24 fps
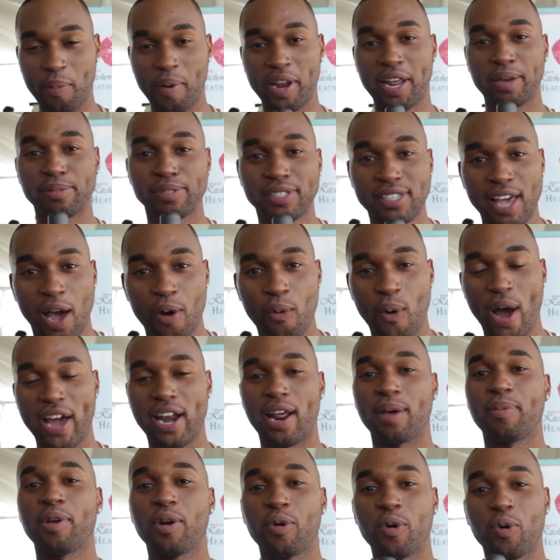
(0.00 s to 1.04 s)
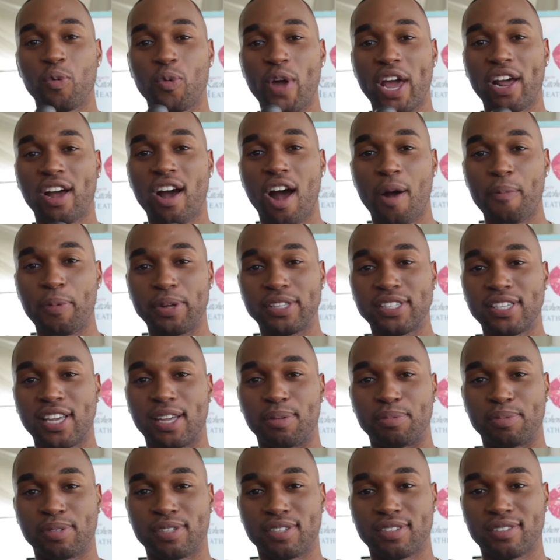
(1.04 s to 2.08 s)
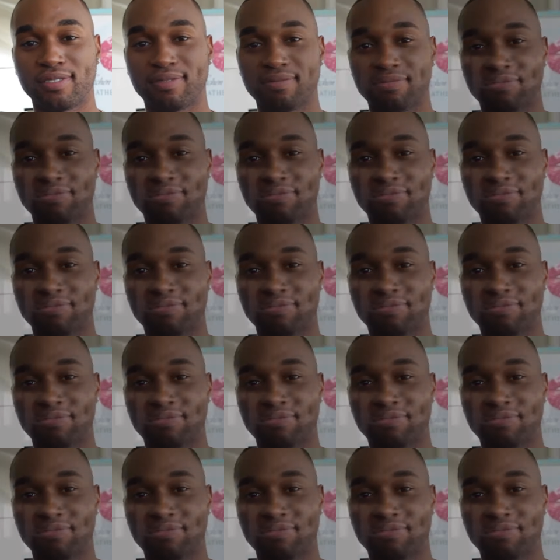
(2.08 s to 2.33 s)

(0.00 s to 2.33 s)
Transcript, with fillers: My name is Tye White. I'm here with Red Carpet Tips.